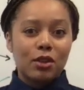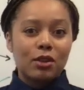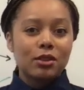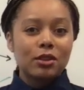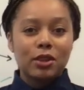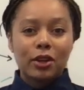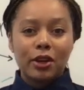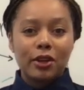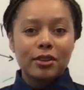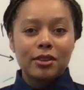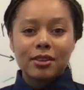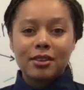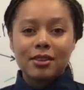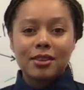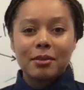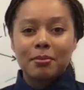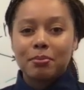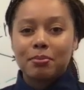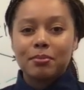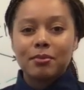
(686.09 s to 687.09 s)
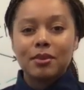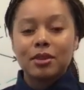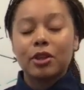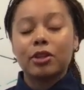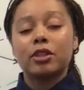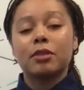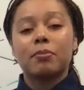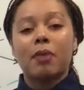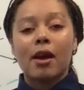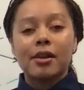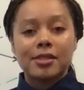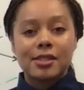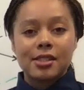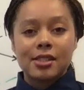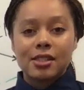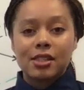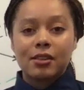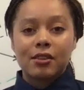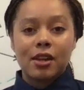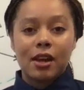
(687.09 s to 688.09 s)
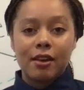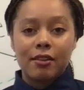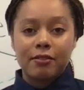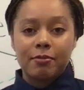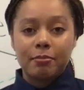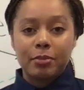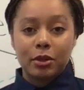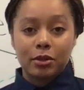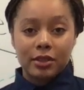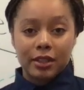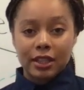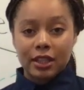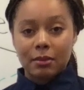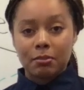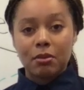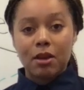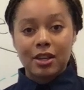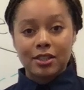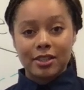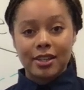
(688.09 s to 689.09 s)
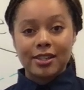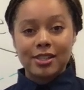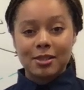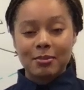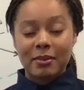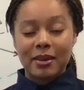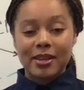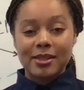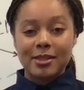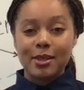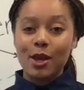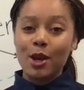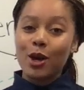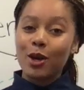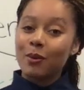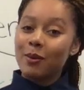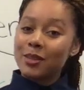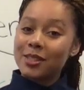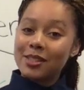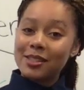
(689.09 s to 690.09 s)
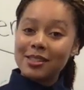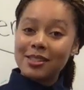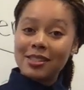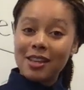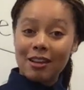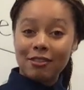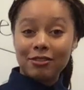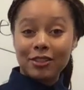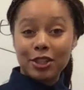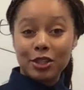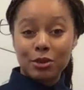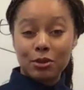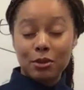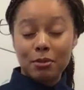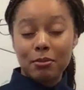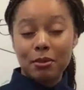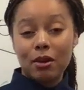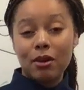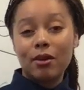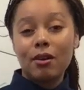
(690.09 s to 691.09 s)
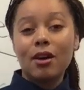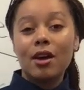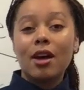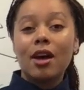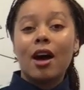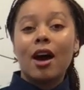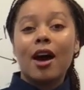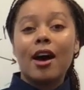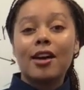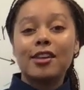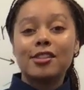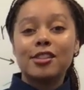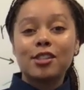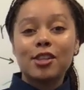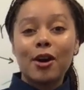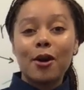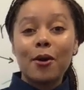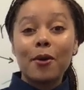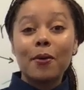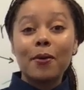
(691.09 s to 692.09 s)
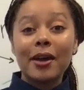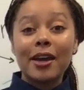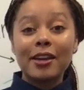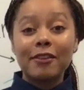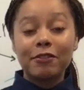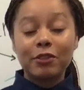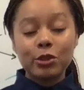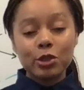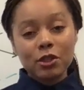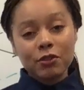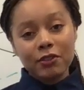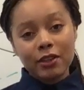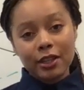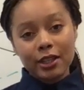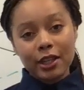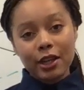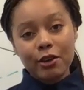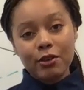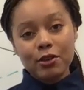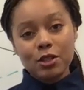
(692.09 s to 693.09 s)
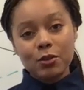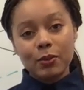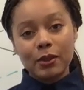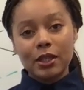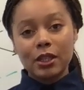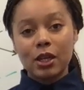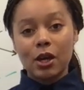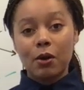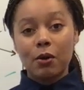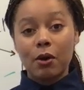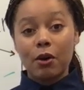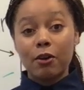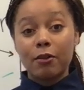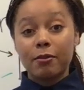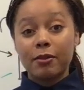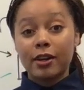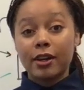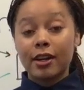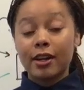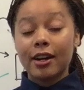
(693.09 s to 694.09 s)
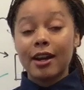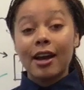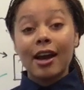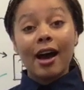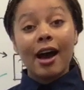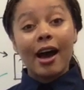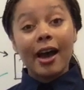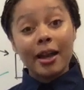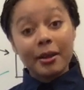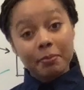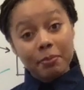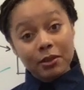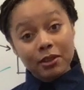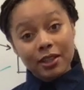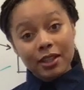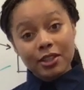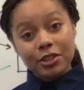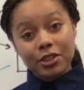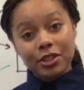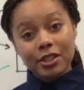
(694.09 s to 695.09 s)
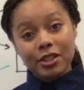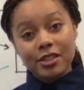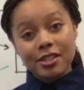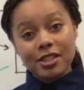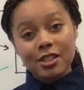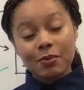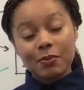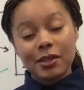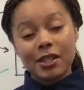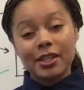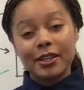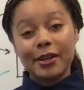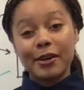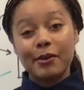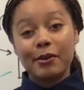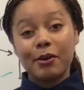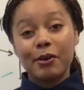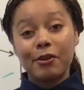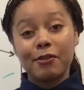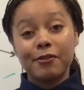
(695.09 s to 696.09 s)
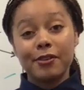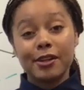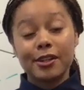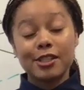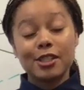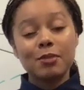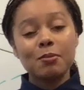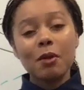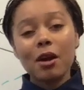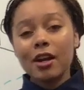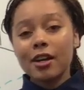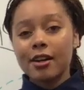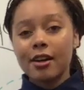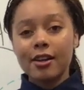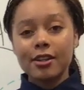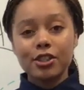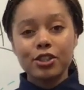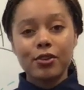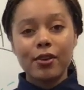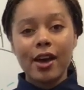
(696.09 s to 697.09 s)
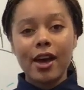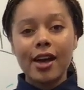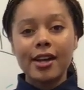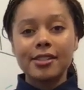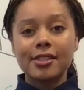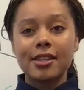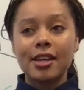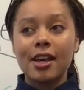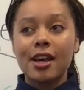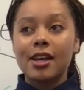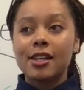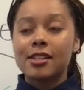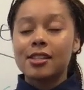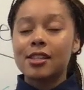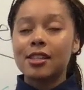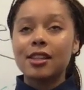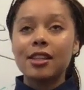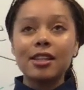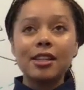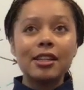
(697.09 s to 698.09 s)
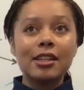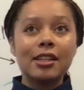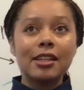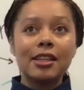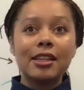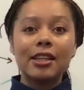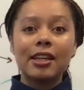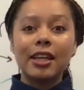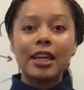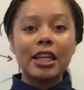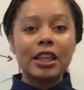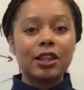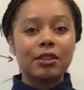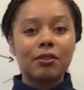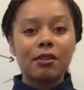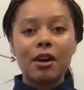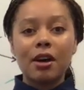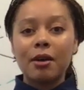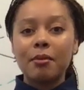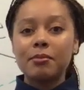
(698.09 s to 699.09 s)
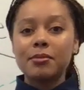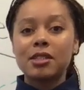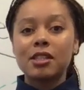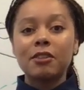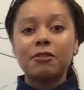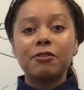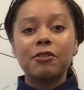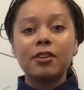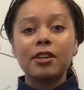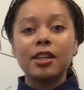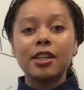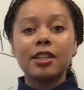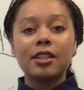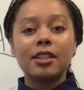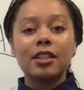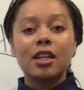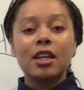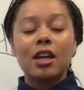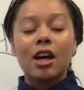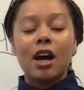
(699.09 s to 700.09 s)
learn the processes of building the blockchain space, which is definitely doable. So in future videos, we can go over hyperledgers, we can go over smart contracts, Solidity, Ethereum, different